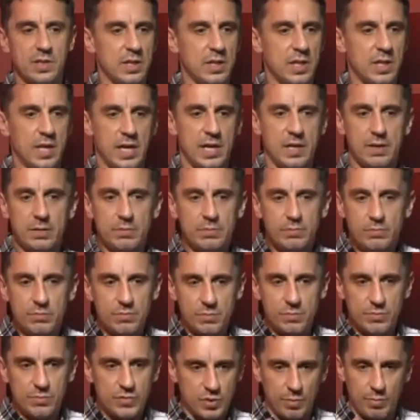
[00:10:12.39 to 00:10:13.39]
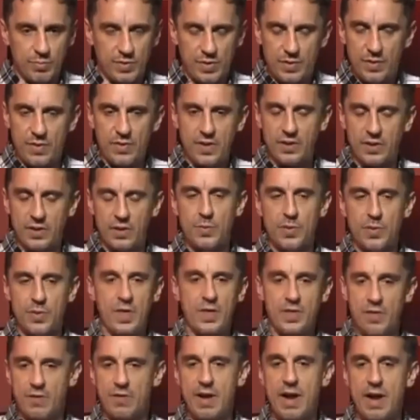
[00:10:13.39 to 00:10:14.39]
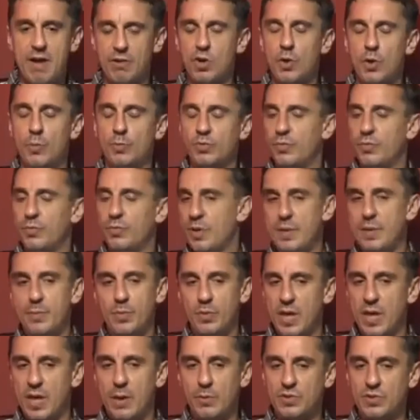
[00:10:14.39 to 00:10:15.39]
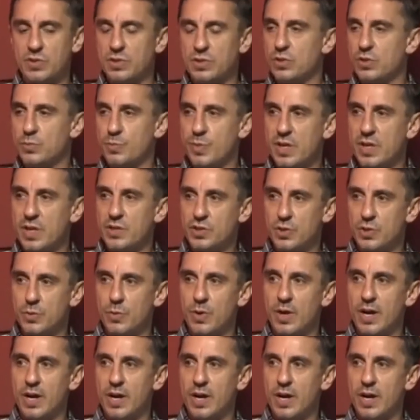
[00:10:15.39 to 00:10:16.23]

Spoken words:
I like something that they do. But then there are a couple of people that I would still speak to,